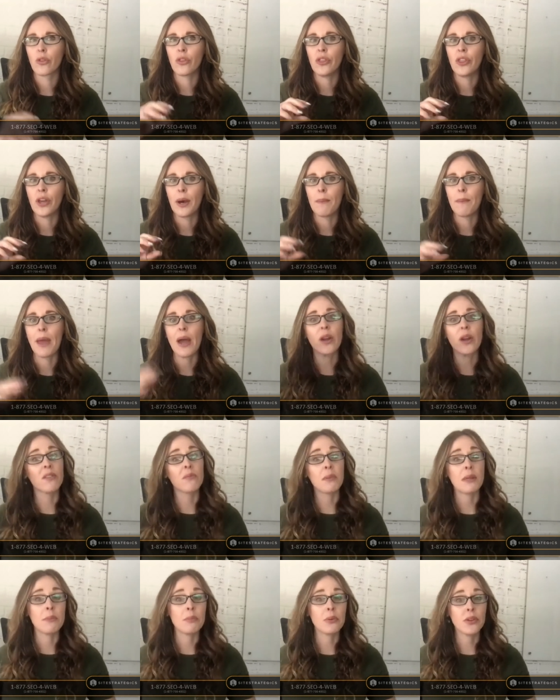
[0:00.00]
the amount
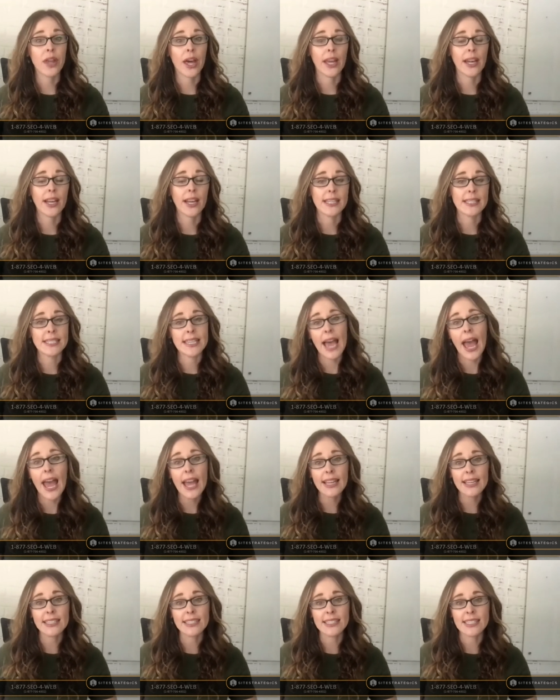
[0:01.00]
of people that
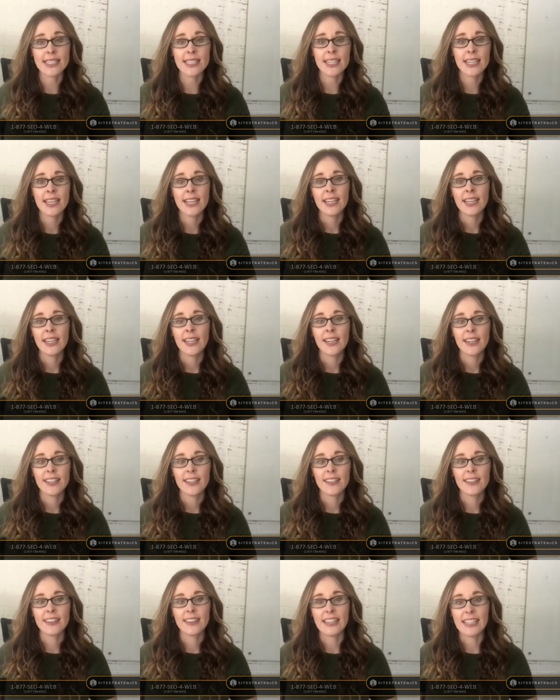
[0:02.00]
attend
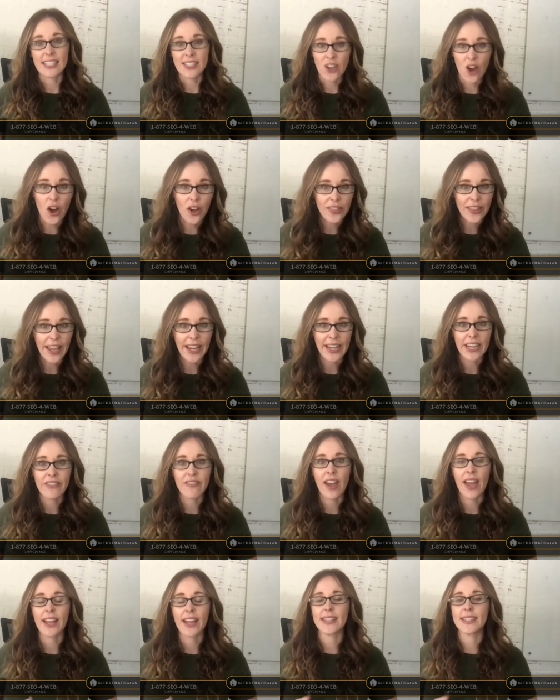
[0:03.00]
these online
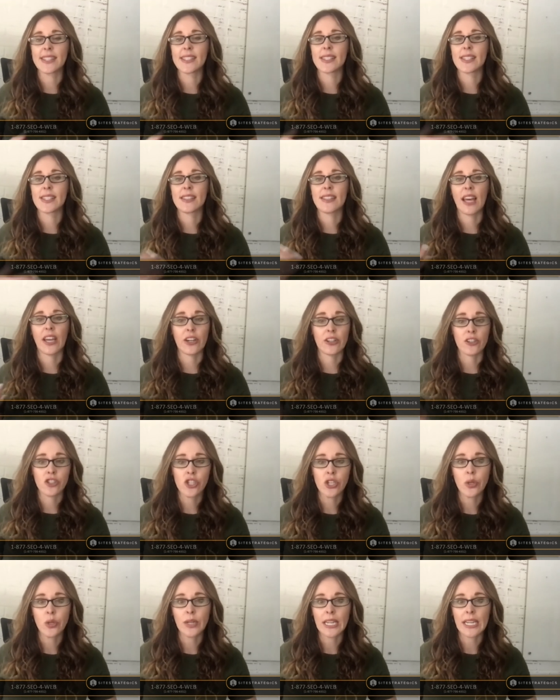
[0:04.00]
events that are
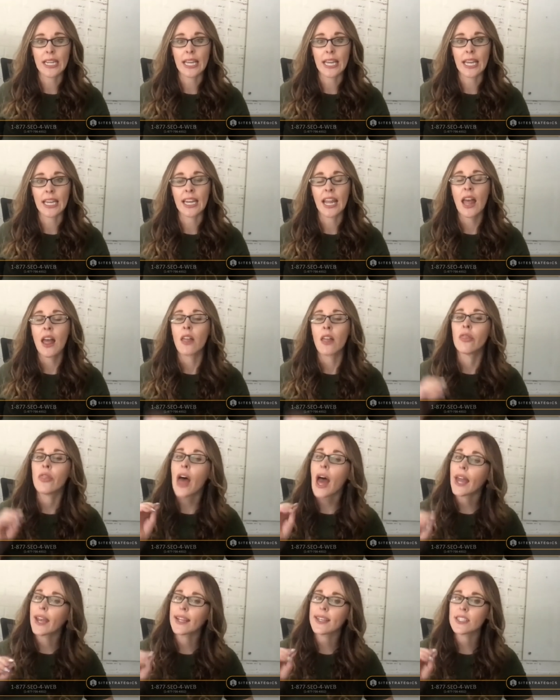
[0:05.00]
tuning in,
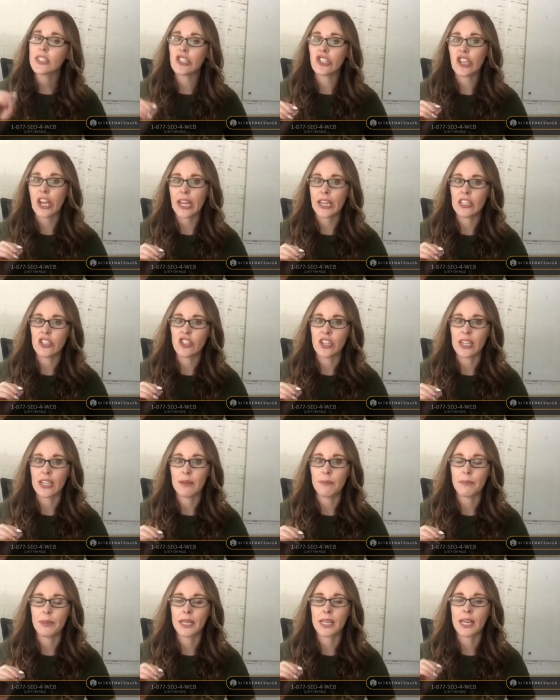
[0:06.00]
that is
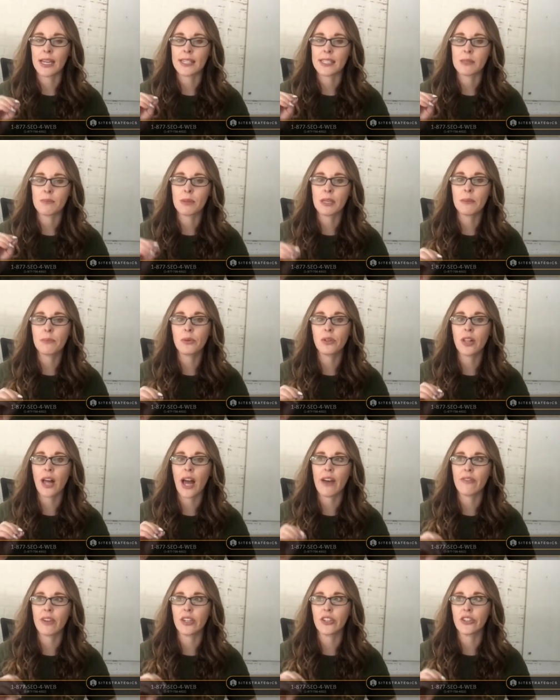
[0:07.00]
changing mm-hmm. because people
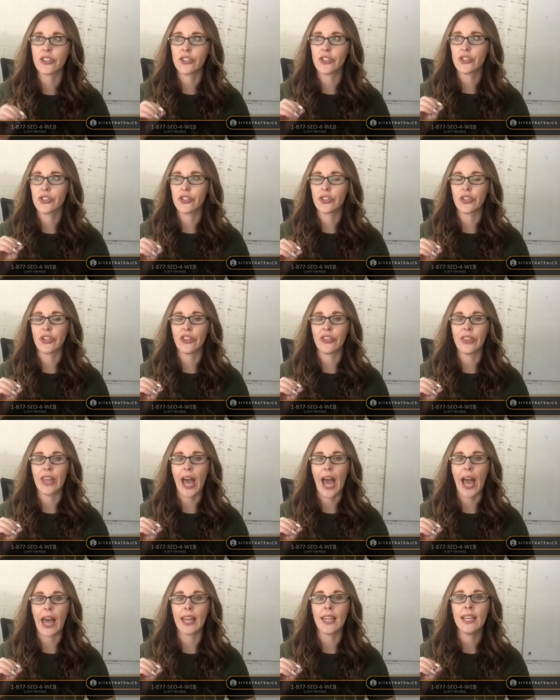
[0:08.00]
have understood
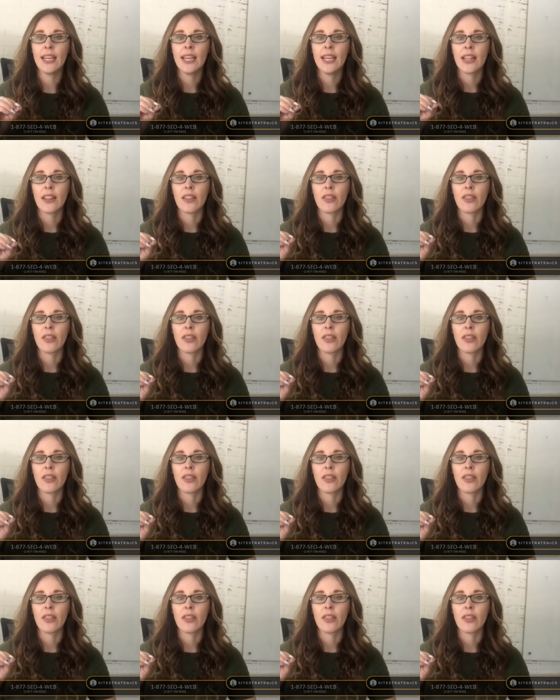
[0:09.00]
that